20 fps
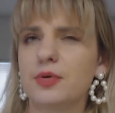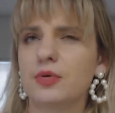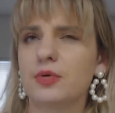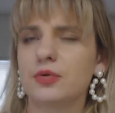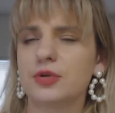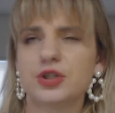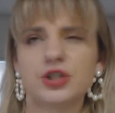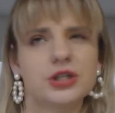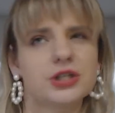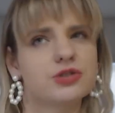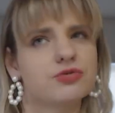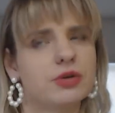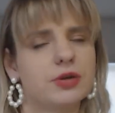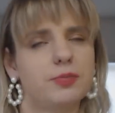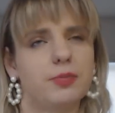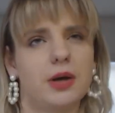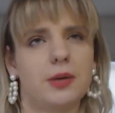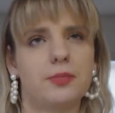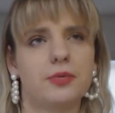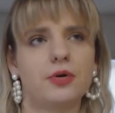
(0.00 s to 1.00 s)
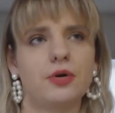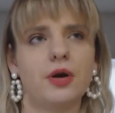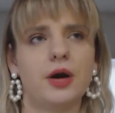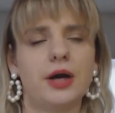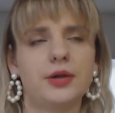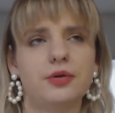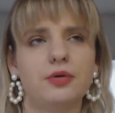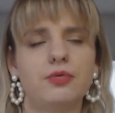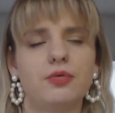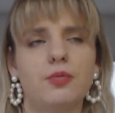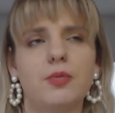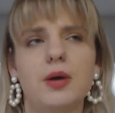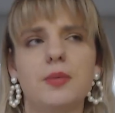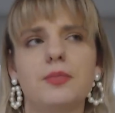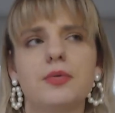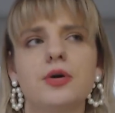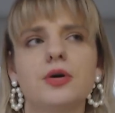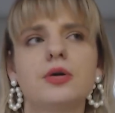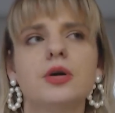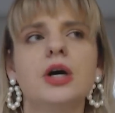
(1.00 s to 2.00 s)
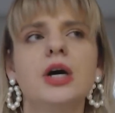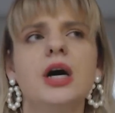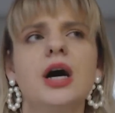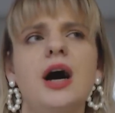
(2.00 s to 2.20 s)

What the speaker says: or just red pepper, I don't remember.